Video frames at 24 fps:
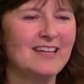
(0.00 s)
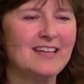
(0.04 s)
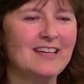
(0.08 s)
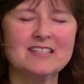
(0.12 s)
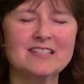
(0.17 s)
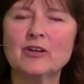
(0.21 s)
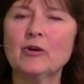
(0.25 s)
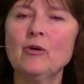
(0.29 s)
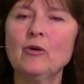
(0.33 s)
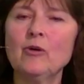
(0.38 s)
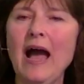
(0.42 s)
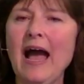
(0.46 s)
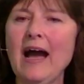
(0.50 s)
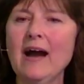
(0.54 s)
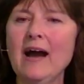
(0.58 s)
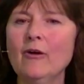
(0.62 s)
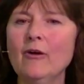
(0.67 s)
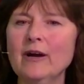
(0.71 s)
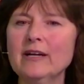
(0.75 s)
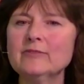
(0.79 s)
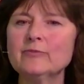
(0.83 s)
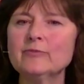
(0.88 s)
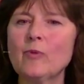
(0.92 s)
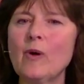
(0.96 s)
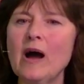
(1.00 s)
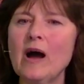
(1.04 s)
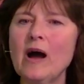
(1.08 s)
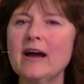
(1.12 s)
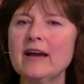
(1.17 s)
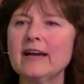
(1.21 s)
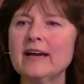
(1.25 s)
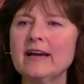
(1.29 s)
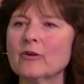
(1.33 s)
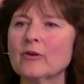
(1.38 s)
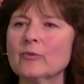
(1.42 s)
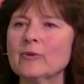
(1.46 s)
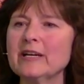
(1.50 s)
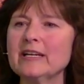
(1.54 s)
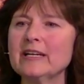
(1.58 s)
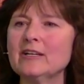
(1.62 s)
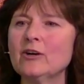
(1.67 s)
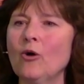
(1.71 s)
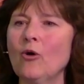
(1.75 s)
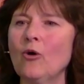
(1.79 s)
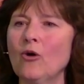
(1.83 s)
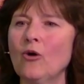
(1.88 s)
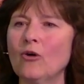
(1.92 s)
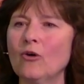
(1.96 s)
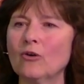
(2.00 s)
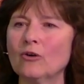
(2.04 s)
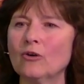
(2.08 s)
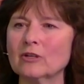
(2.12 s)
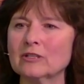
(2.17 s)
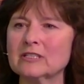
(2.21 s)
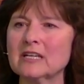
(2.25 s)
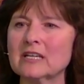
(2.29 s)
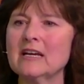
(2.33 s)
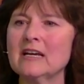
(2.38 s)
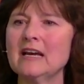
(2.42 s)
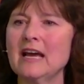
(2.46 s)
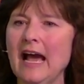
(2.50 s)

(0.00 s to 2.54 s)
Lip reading: So how and why are we called